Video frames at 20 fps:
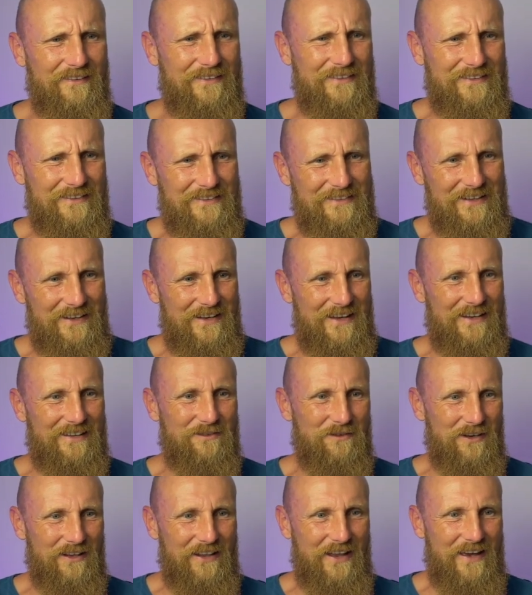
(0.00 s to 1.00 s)
Diane
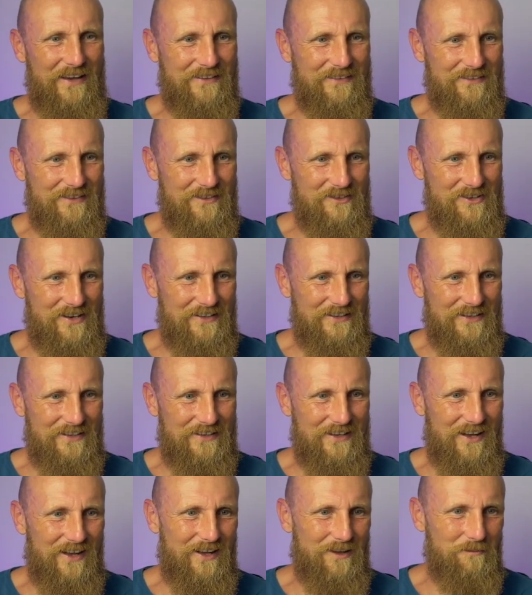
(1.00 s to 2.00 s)
relaxed, Janet
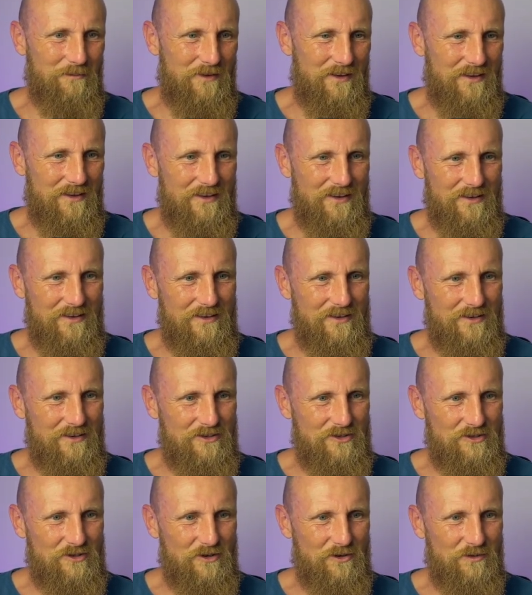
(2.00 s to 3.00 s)
calm,
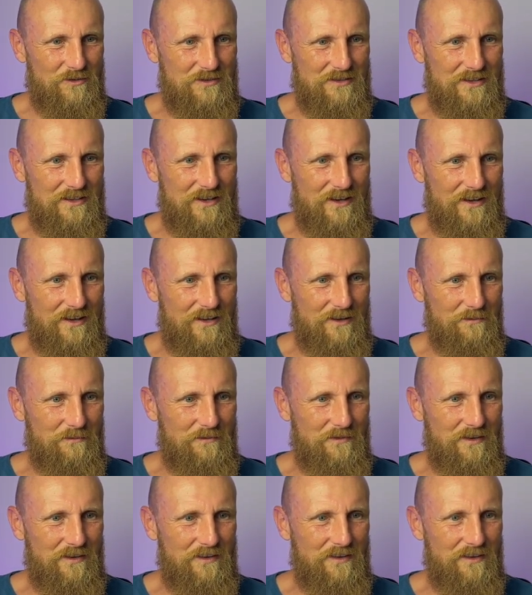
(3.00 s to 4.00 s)
Josie
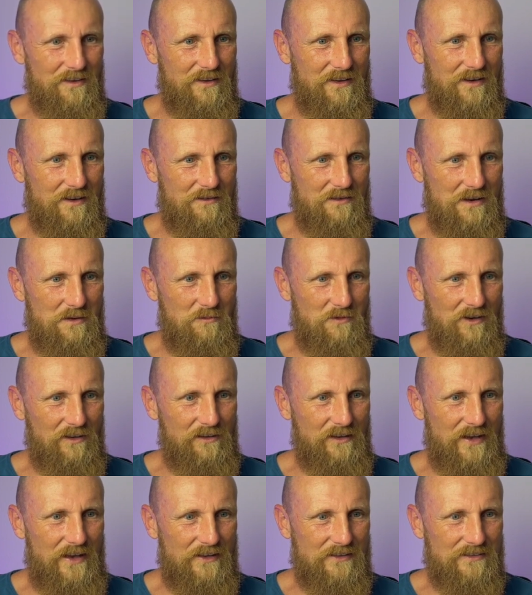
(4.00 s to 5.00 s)
calm, Cream
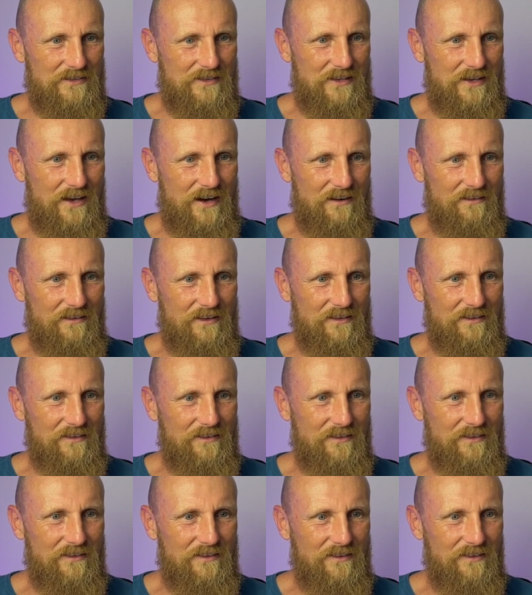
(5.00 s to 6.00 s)
relaxed, Karen
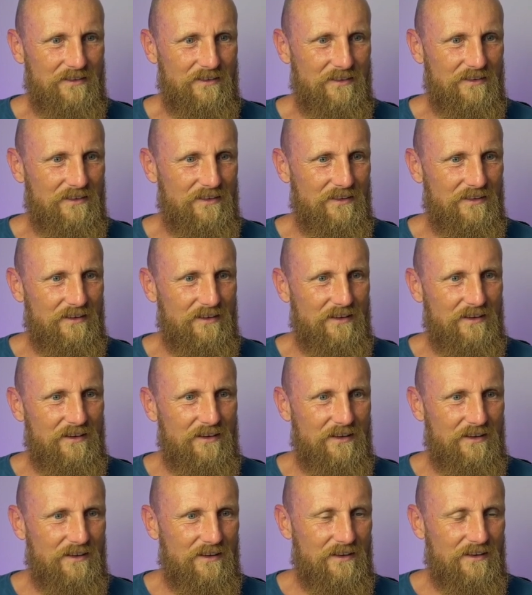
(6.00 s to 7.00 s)

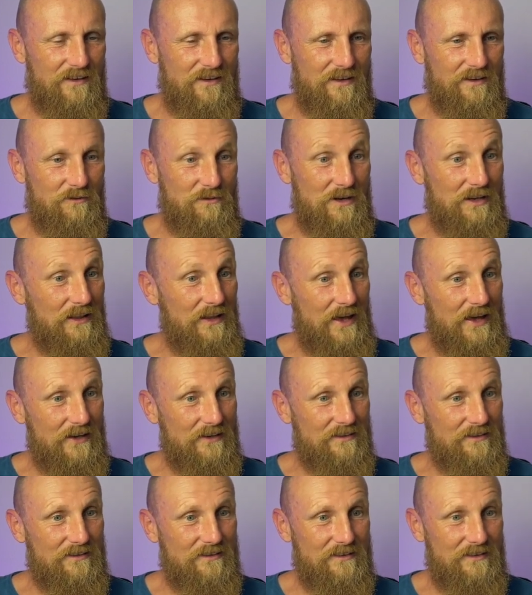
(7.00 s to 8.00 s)

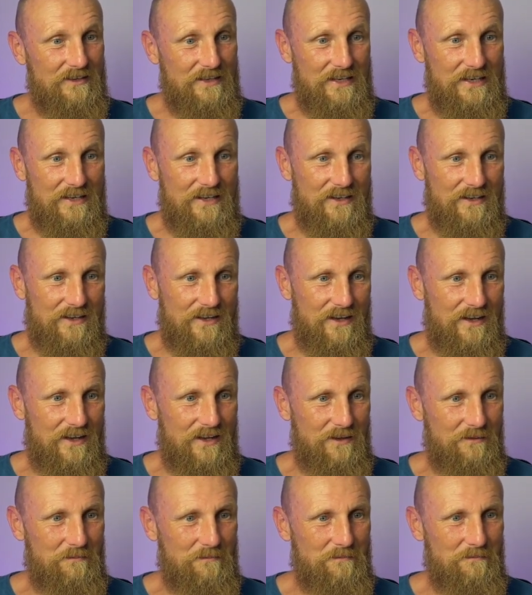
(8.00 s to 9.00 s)
relaxed, Nina
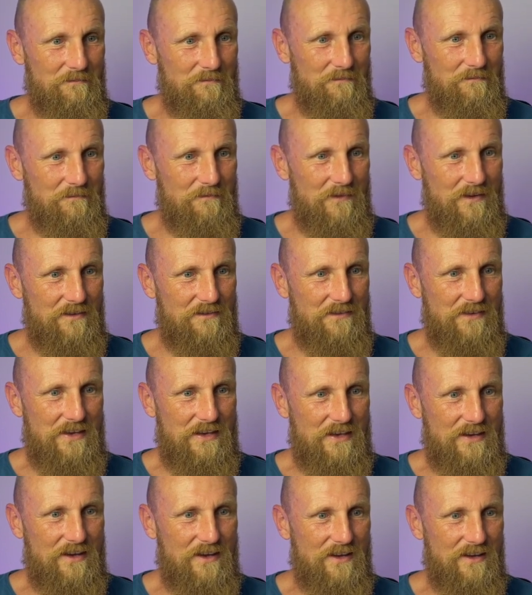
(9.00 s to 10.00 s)
calm, Avi
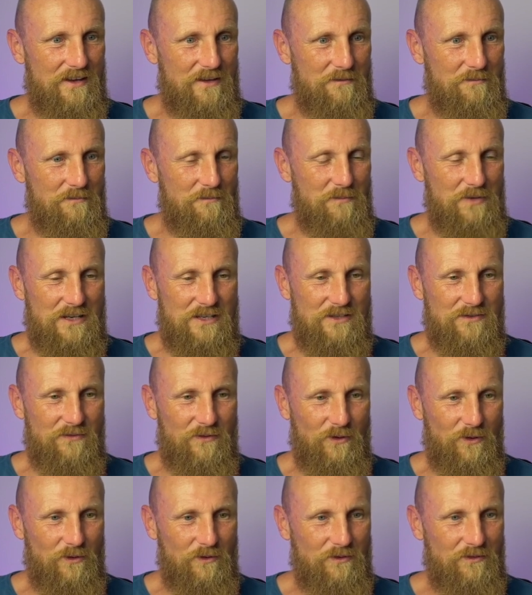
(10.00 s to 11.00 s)
calm,
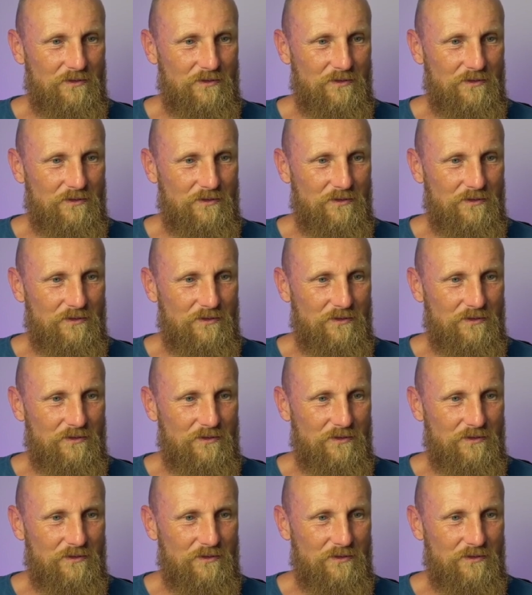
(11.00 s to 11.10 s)
peaceful,